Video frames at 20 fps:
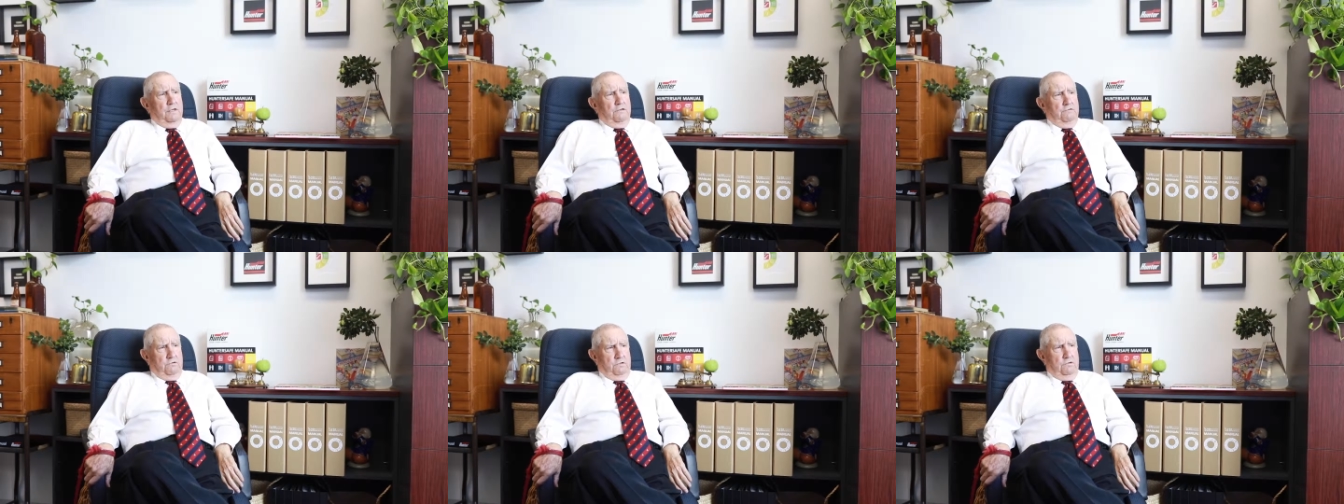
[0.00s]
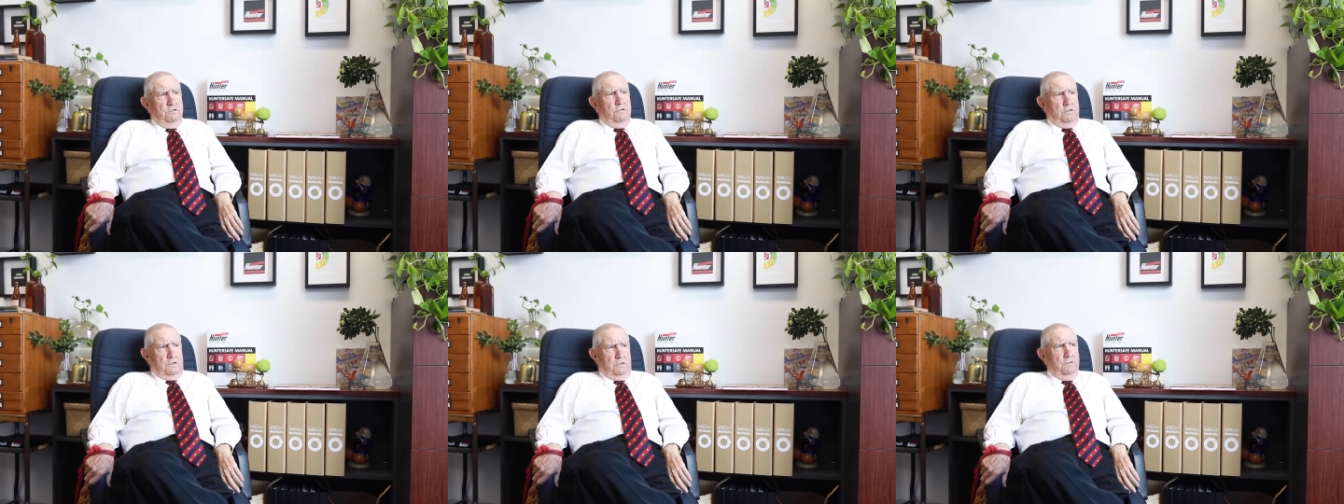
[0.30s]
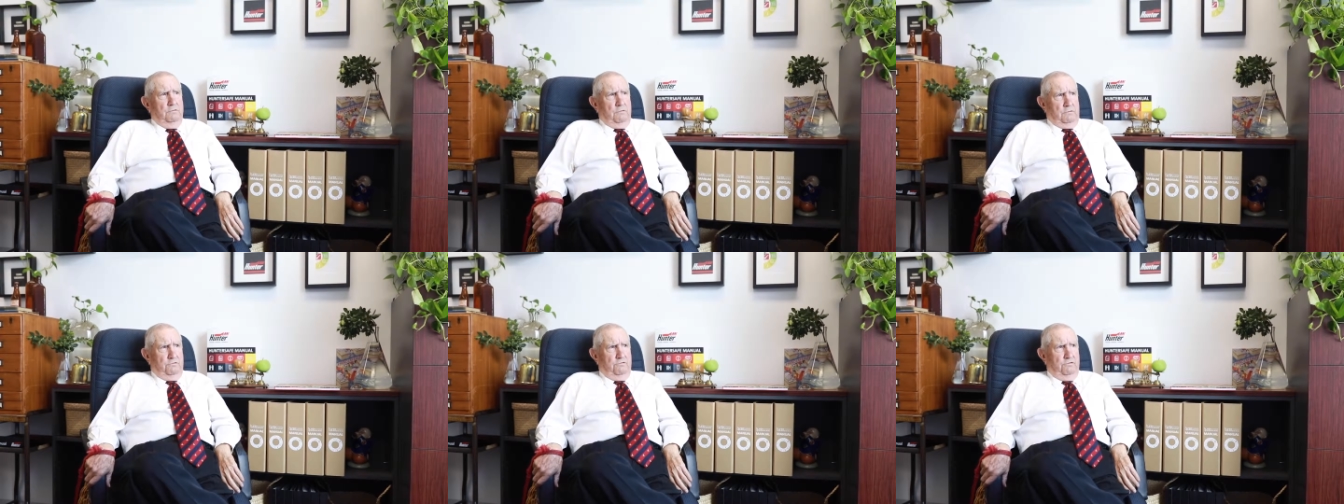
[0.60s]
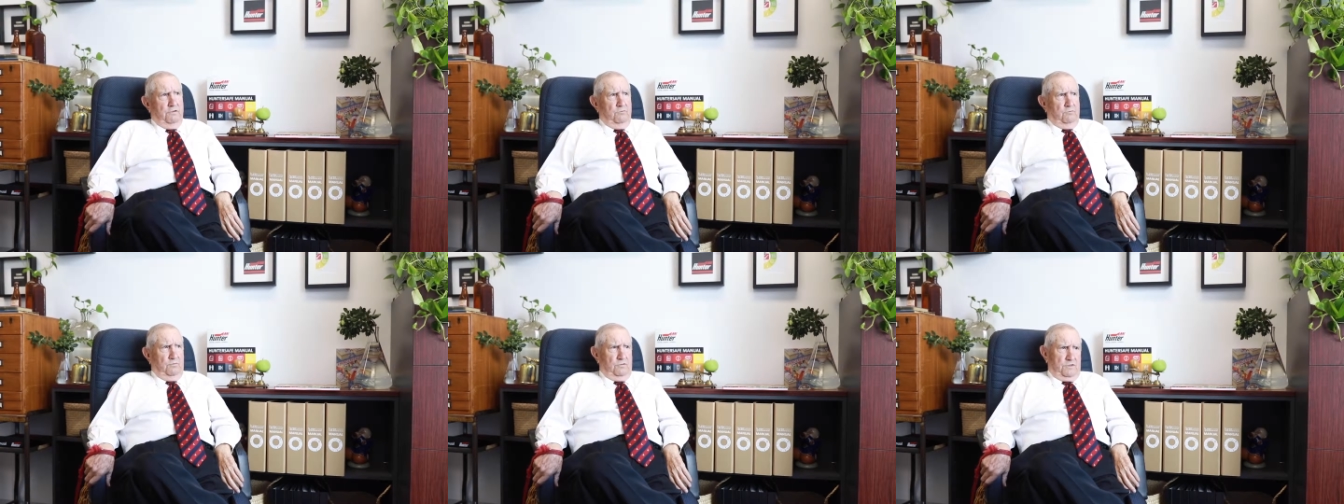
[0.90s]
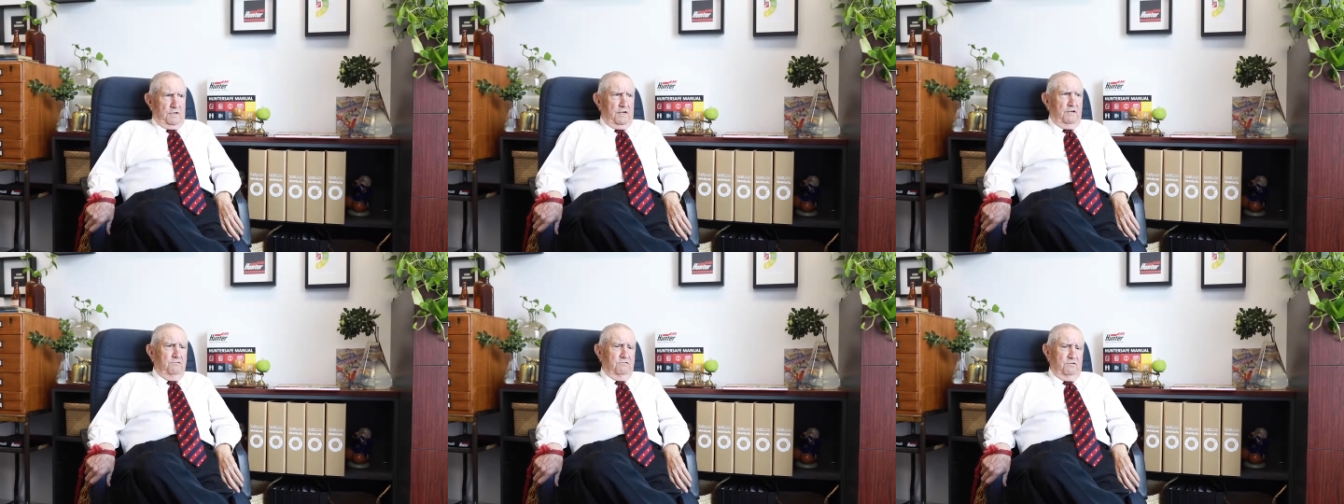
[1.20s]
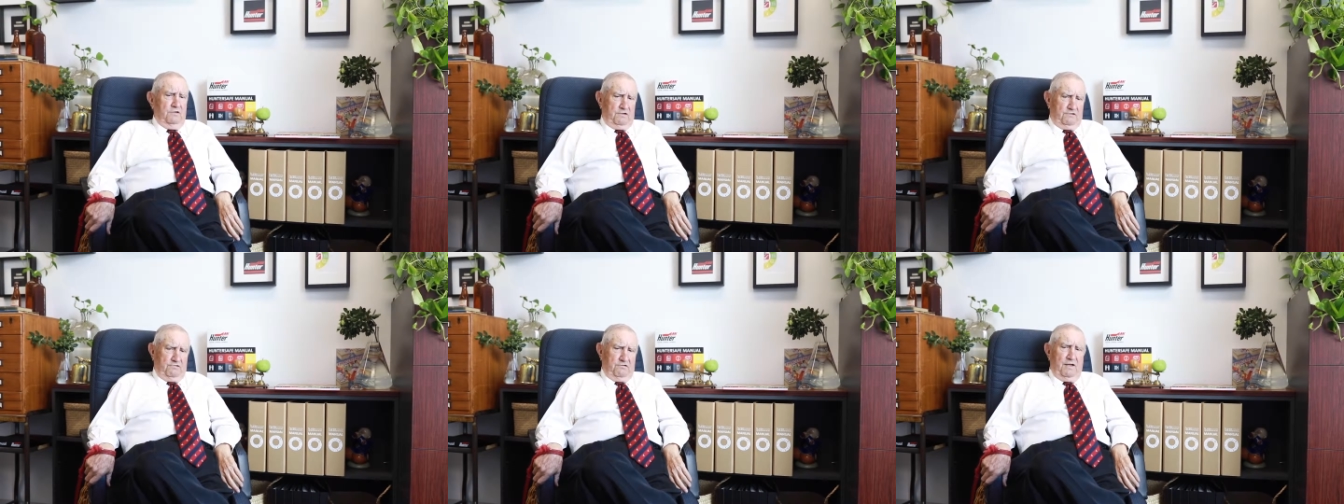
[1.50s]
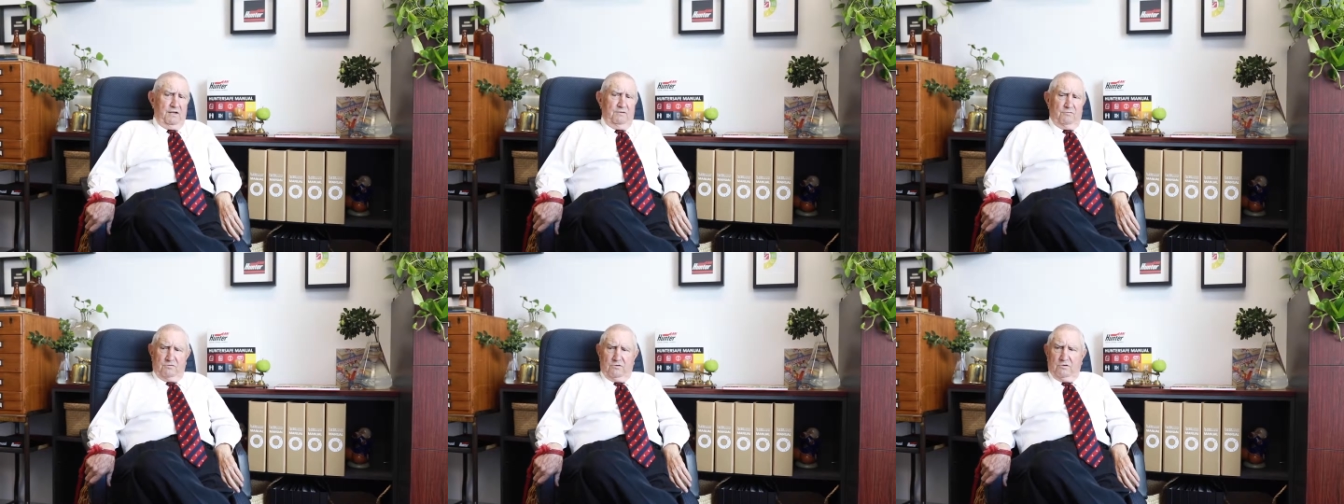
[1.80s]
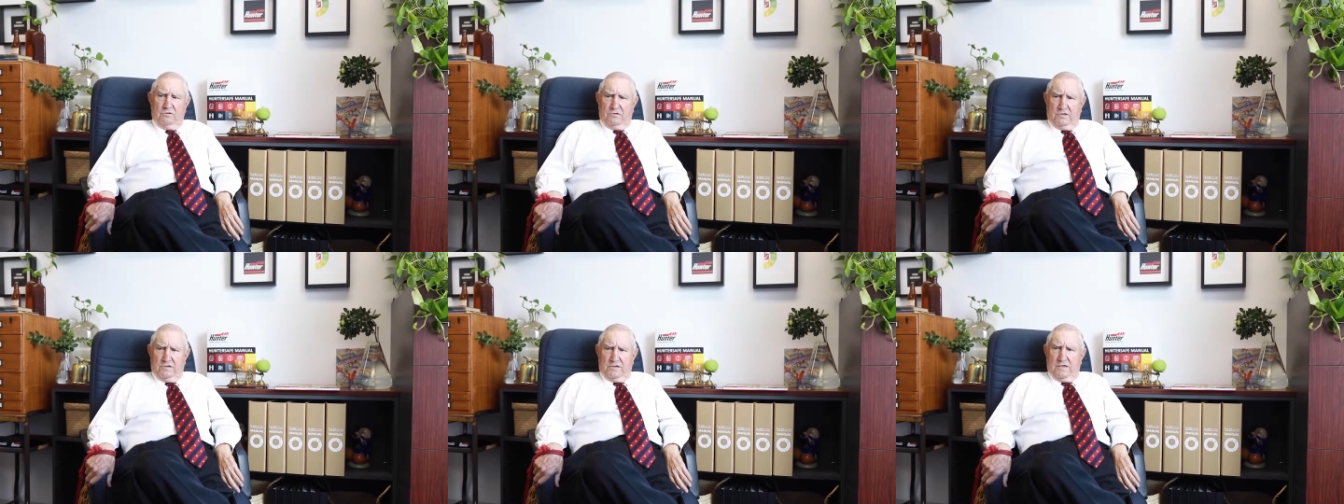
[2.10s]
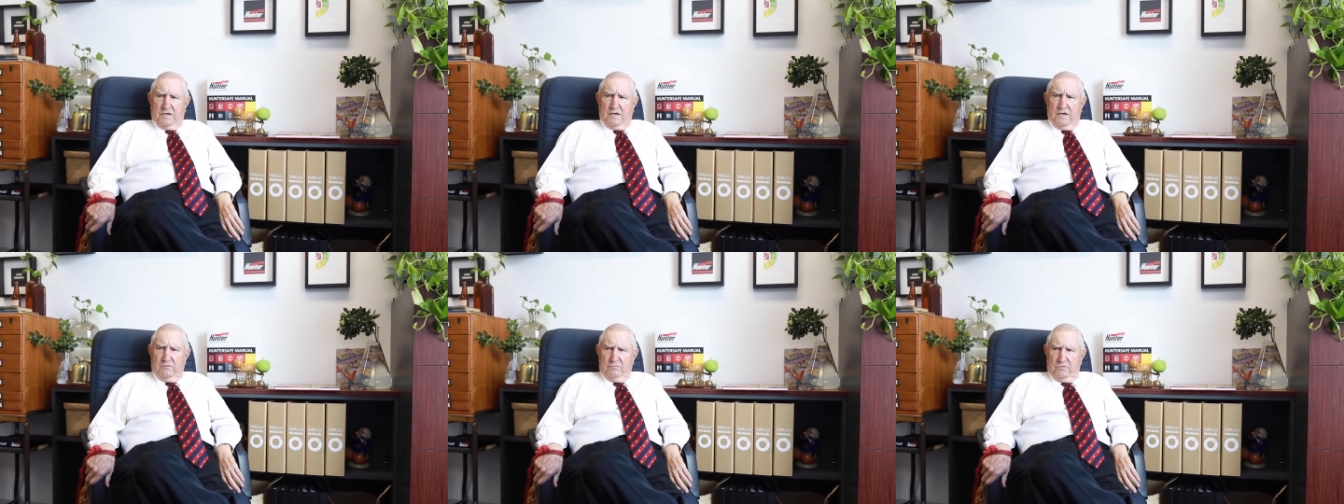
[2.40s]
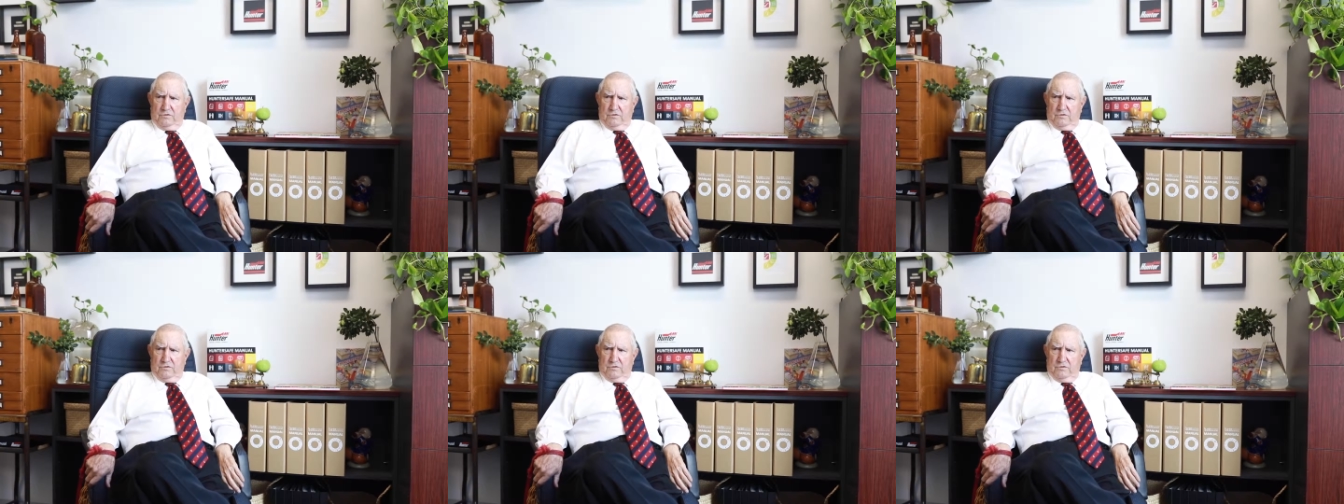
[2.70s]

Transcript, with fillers: I said, yeah, well, sit with us. The exam's on today.